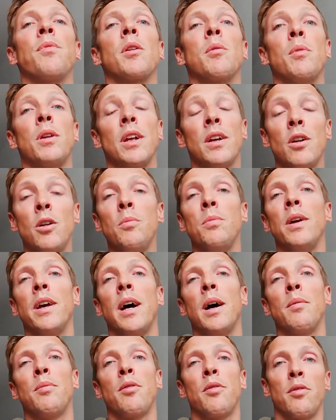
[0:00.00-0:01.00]
But it could be
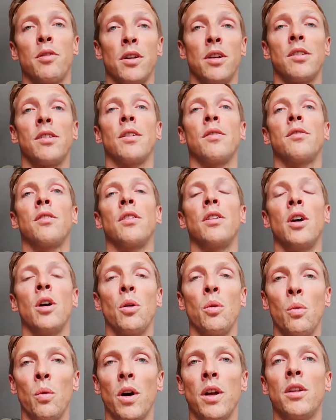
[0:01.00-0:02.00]
helpful for yourself to know
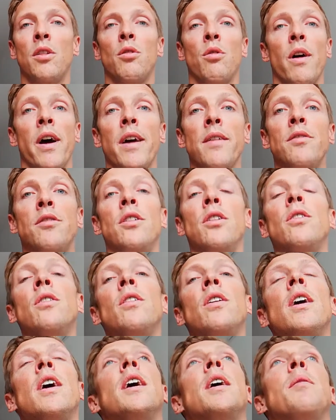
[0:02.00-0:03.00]
what drives you,
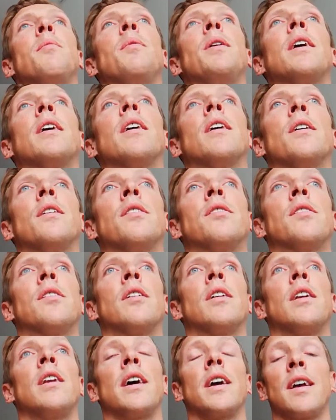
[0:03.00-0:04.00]
because,
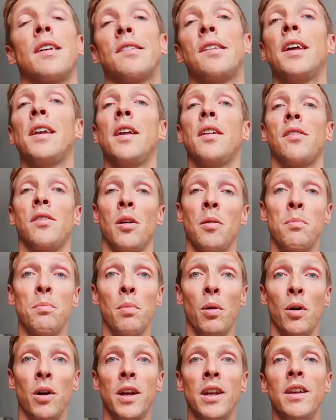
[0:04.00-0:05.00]
like I said, at some
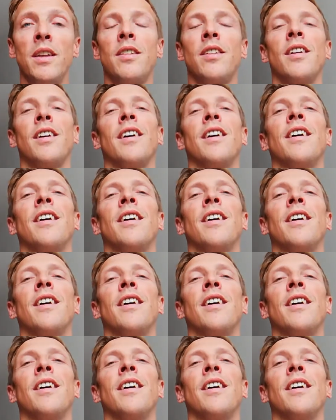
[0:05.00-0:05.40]
point,